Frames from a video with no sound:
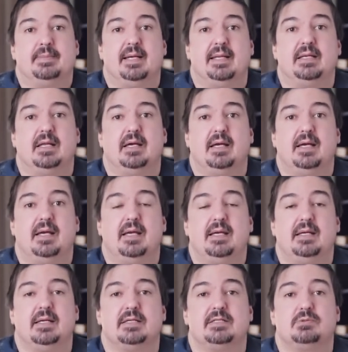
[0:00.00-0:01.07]
but
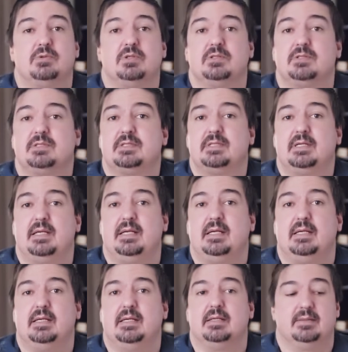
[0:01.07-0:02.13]
I guess we'll
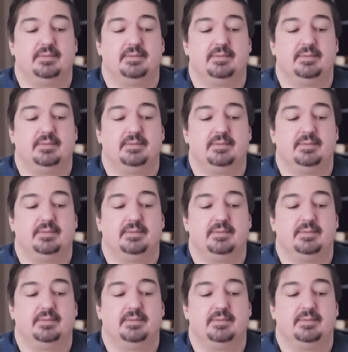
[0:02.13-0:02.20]
see.